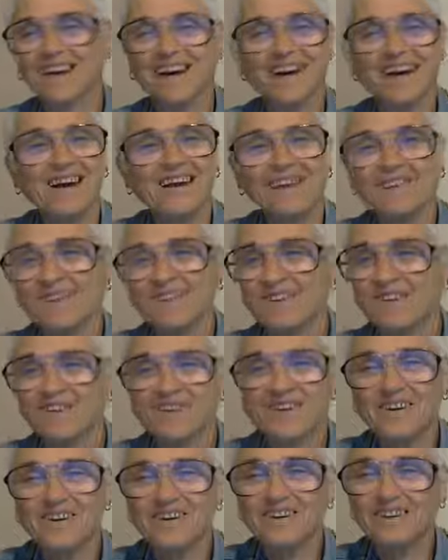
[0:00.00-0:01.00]
I have no
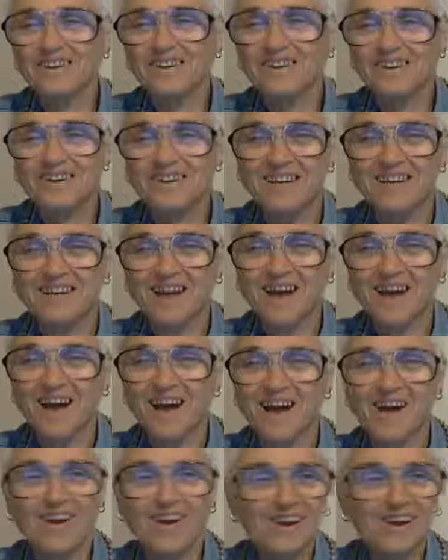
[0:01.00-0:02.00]
idea.
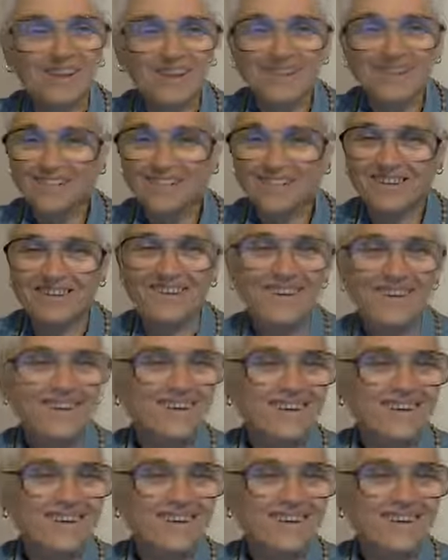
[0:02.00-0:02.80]
Hare Krishna.